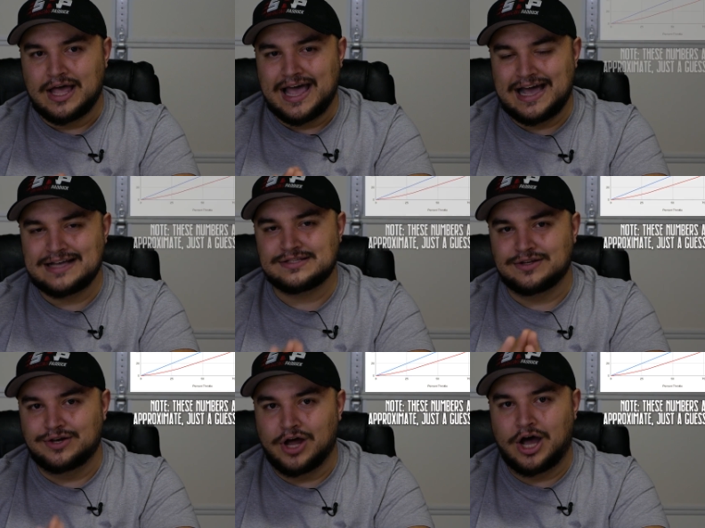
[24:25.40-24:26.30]
has
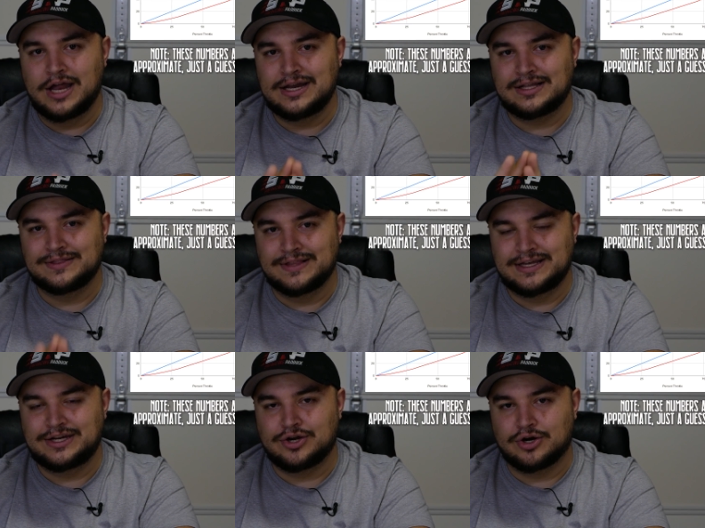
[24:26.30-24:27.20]

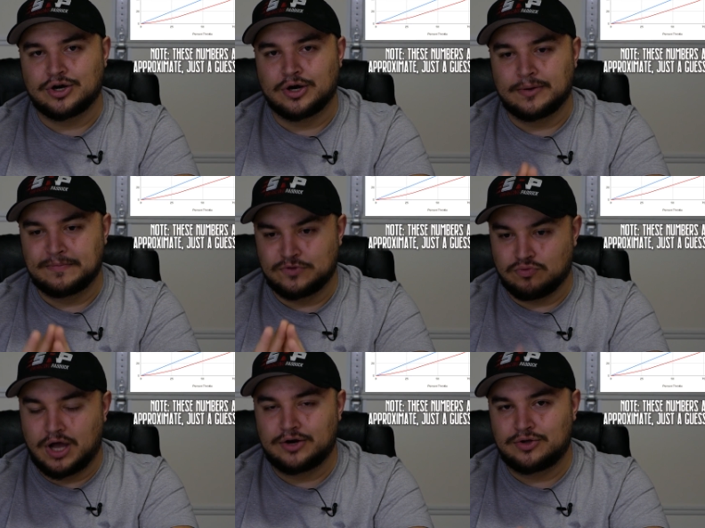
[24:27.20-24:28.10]
non-linear
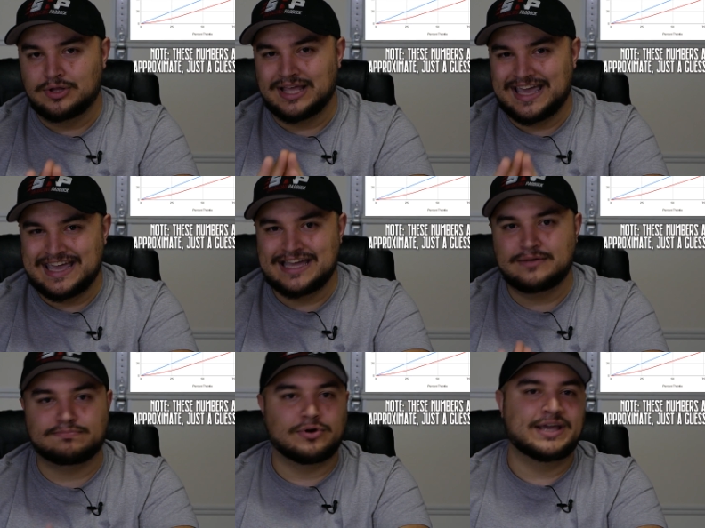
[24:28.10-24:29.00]
throttle
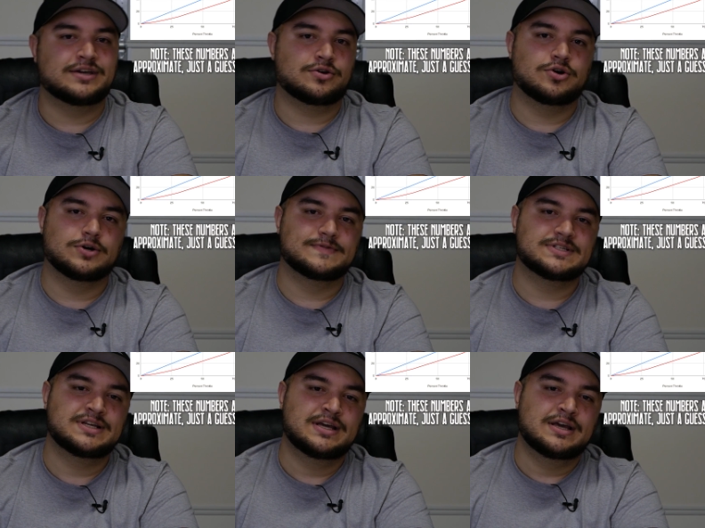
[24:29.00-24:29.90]
and brake
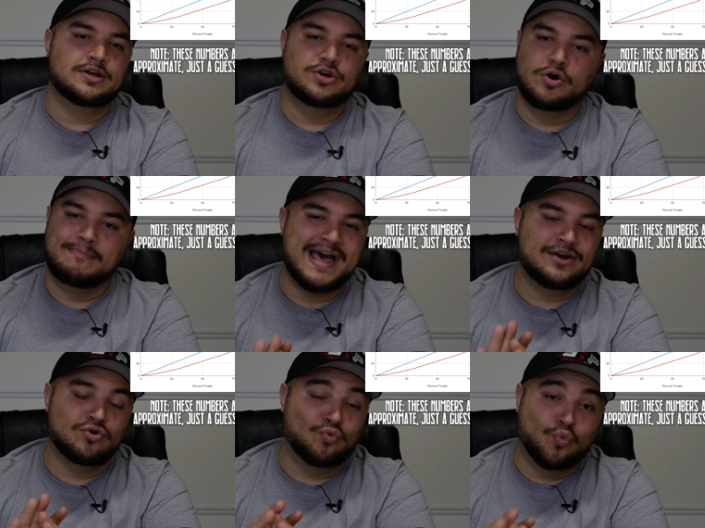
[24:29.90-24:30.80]
curves, no
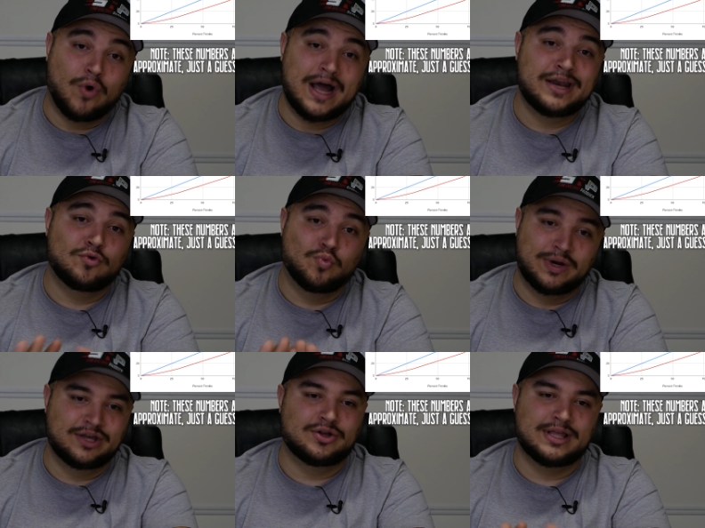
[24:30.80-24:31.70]
matter what
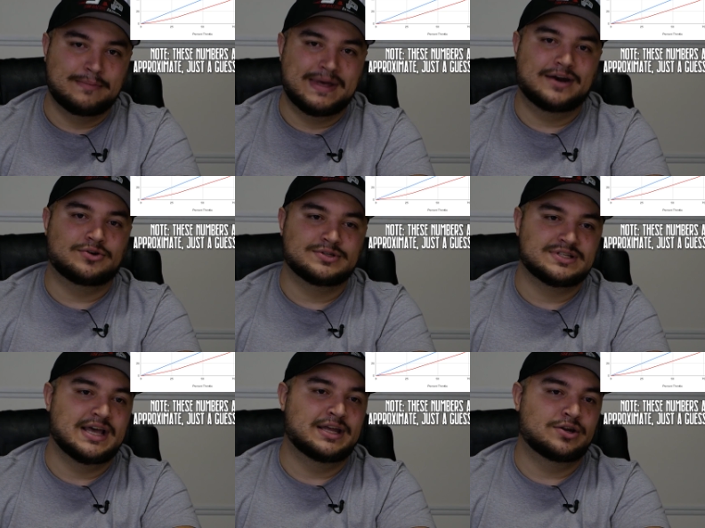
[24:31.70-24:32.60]
wheel and pedal
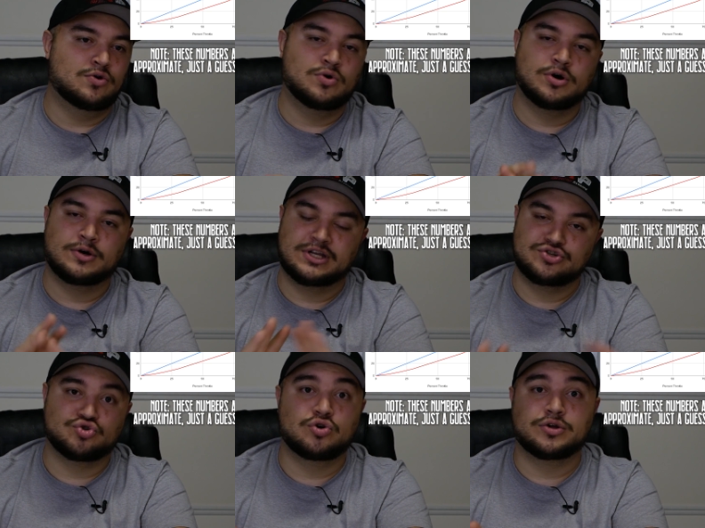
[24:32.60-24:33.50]
set or
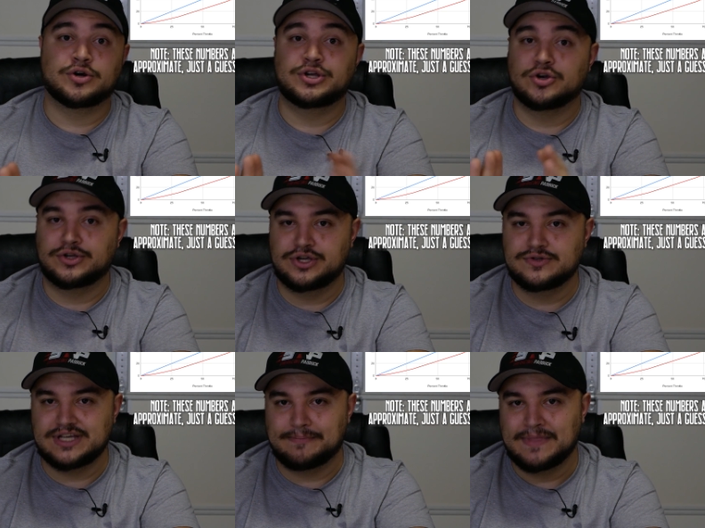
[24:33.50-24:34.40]
controller you're
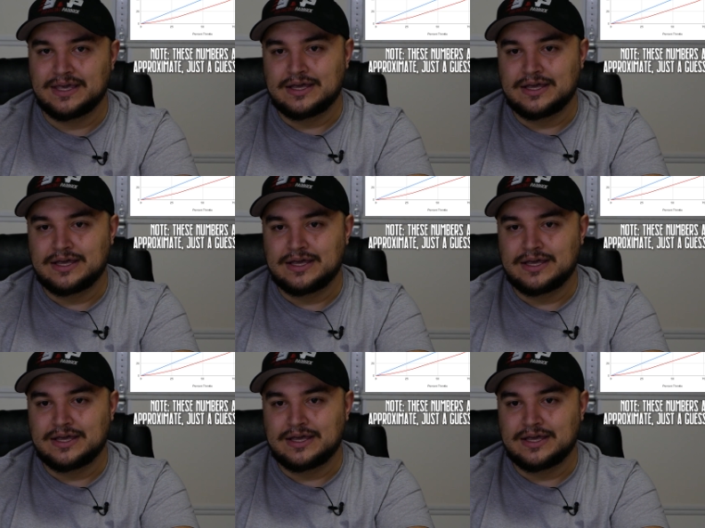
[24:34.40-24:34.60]
using.